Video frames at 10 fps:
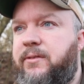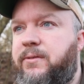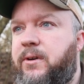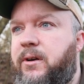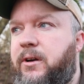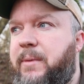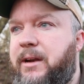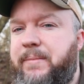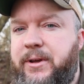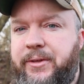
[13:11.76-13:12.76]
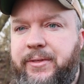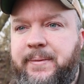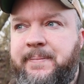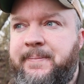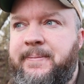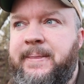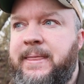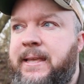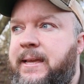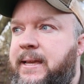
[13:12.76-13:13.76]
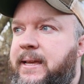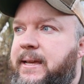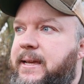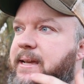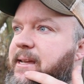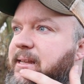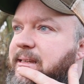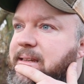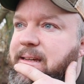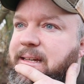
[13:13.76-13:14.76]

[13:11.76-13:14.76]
for about a month, and